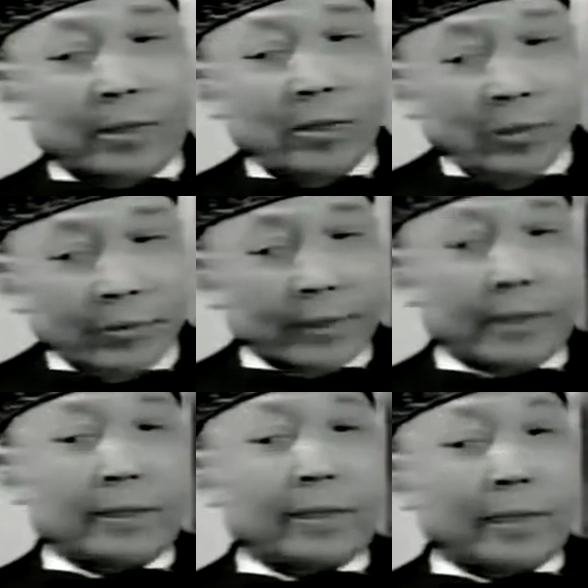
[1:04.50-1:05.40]
uh, all
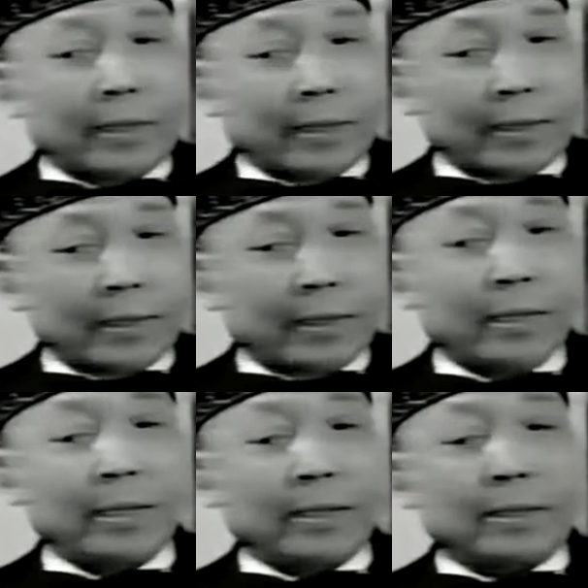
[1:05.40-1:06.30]
that
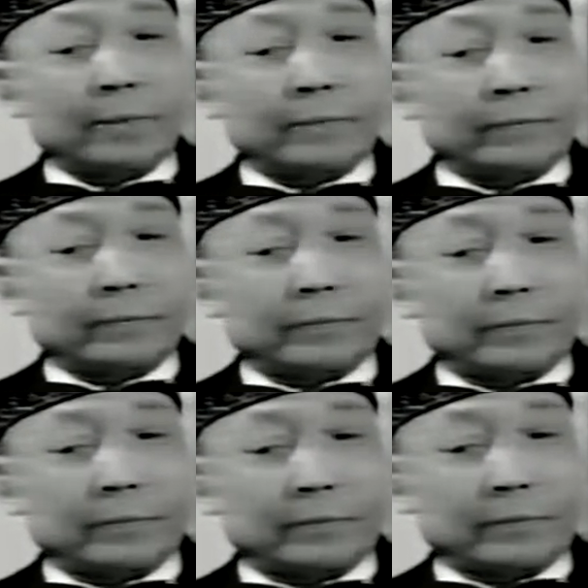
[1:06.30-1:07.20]
I have
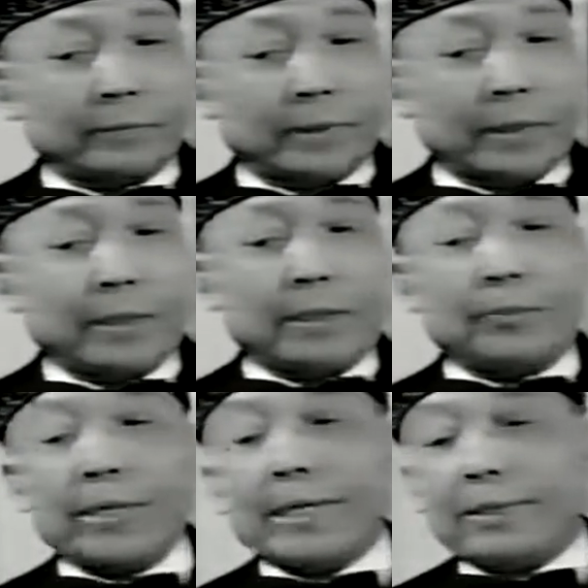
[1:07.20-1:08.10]

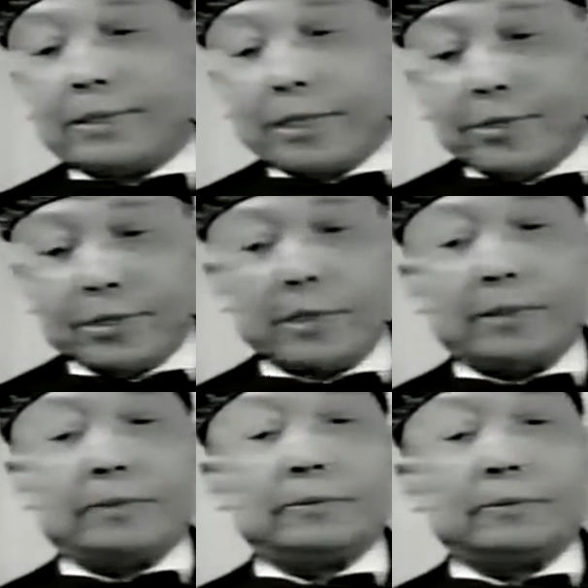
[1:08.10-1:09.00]
and been
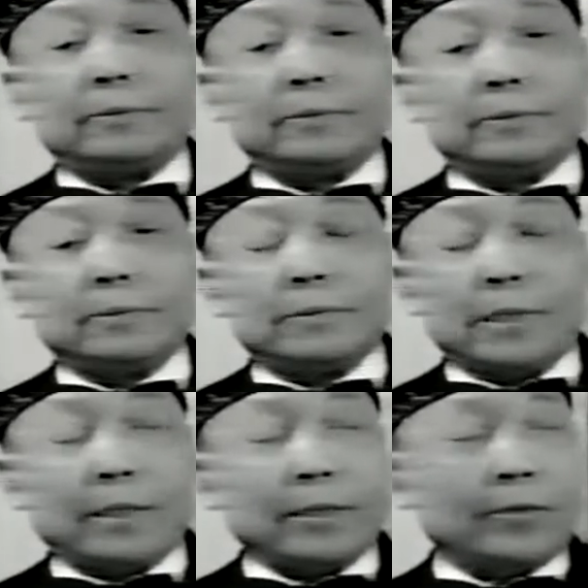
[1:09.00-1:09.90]
teaching,
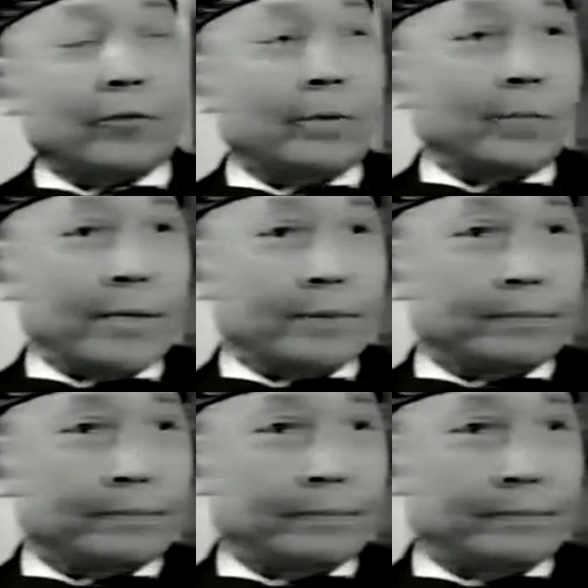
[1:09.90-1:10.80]
it is from him.
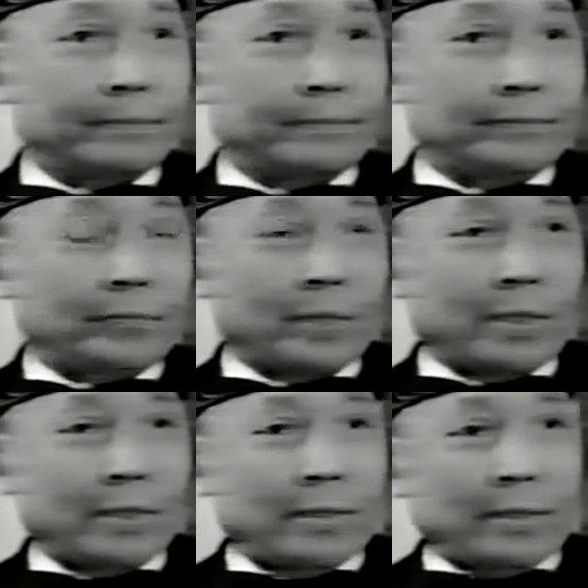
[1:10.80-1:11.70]

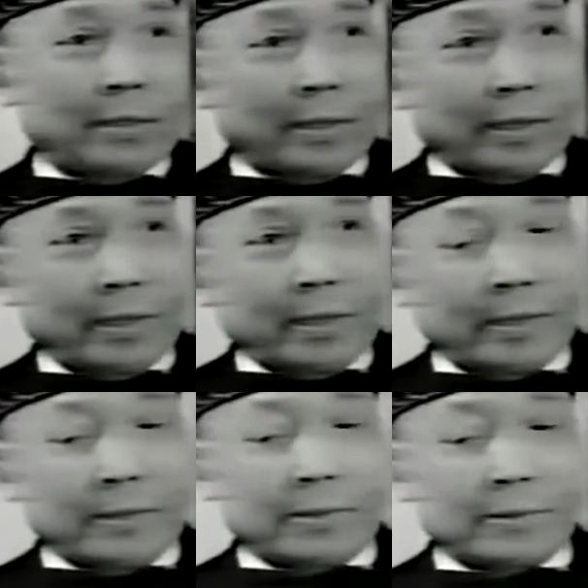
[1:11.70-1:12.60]

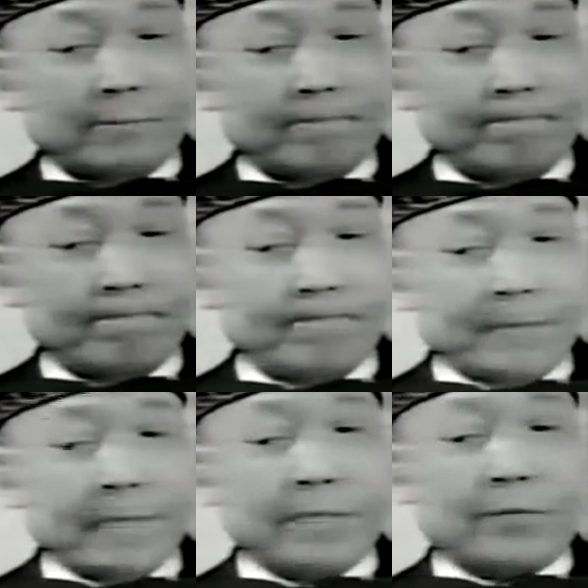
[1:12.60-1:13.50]
And uh,
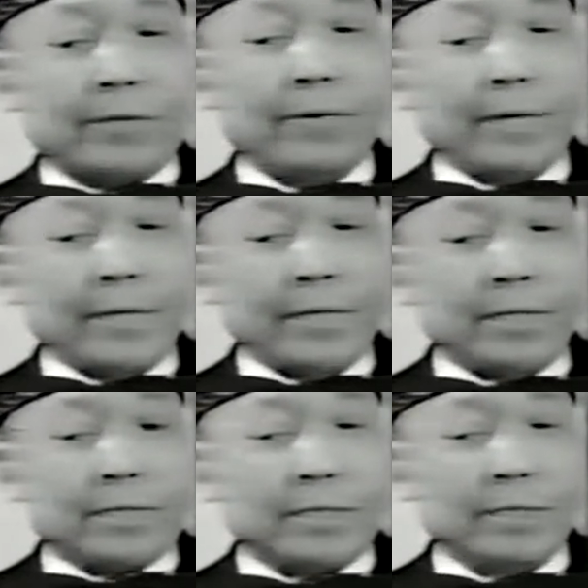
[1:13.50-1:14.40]
it is very
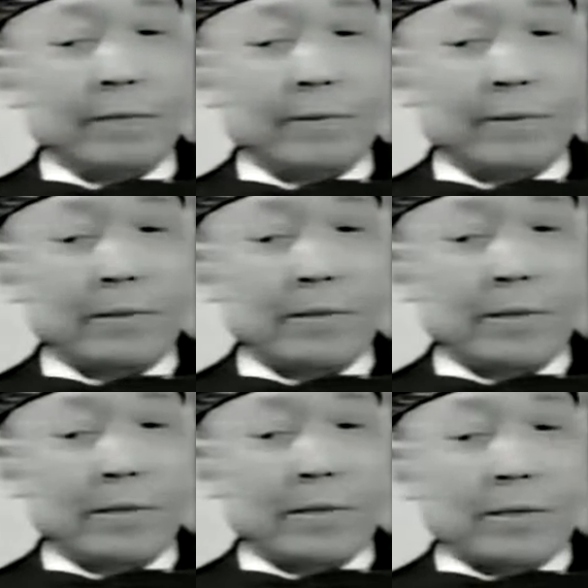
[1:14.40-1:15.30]
easy
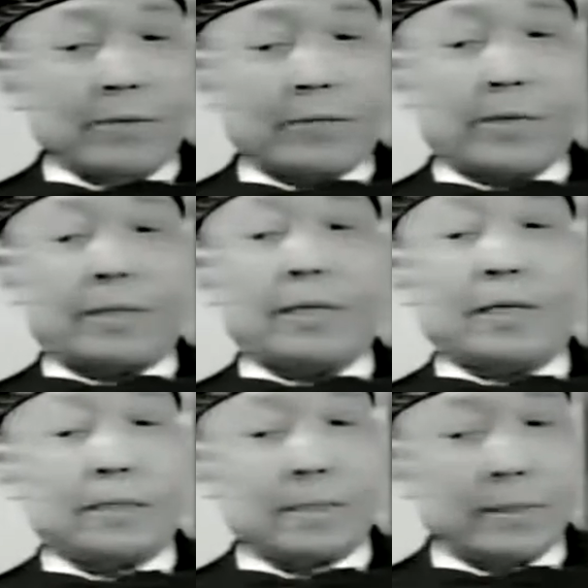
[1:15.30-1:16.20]
for
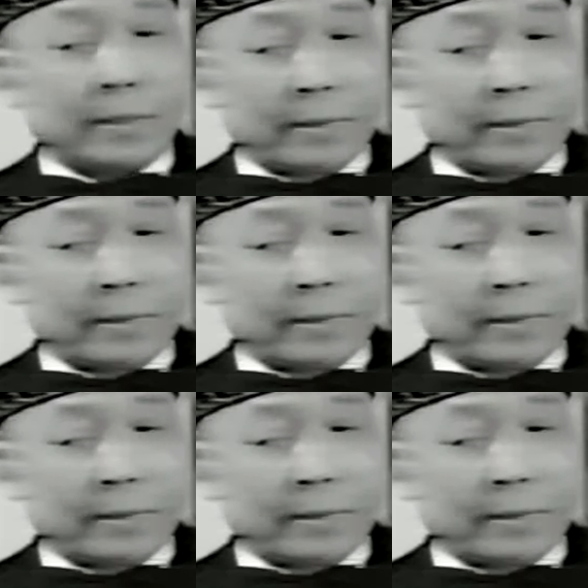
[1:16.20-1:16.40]
us